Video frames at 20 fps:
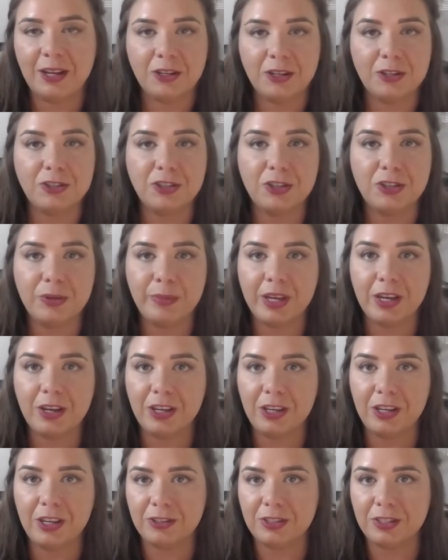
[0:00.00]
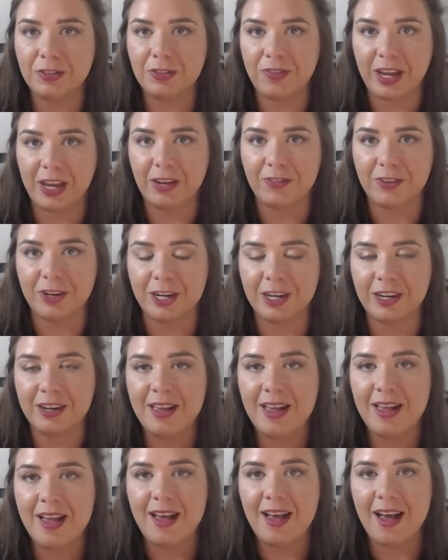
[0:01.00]
You're doing me a huge favor
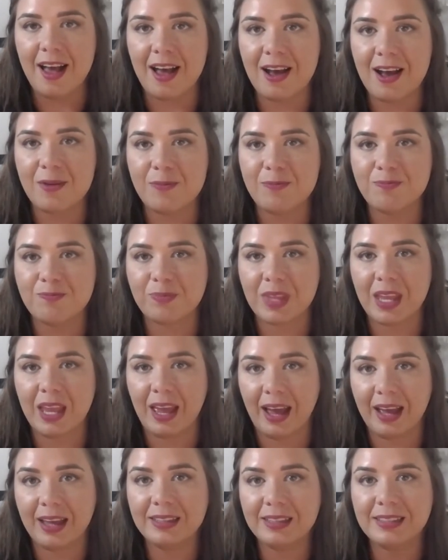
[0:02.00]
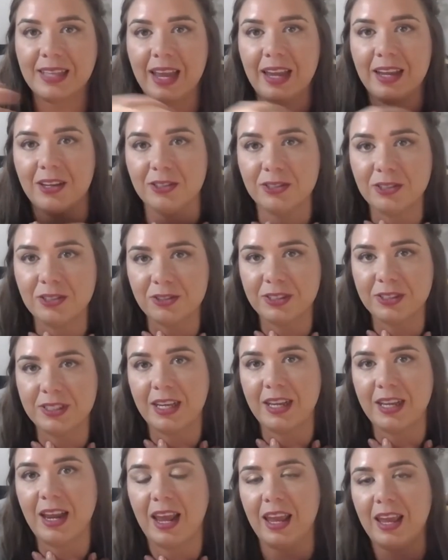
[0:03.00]
as a
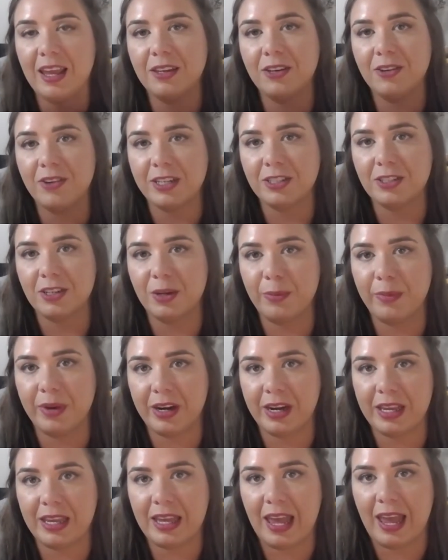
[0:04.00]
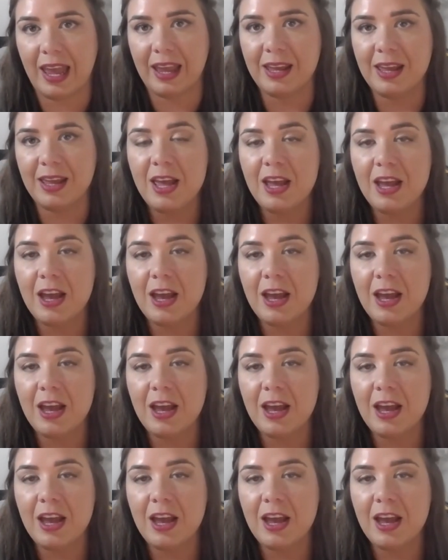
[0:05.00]
consultant and director of Mary Kay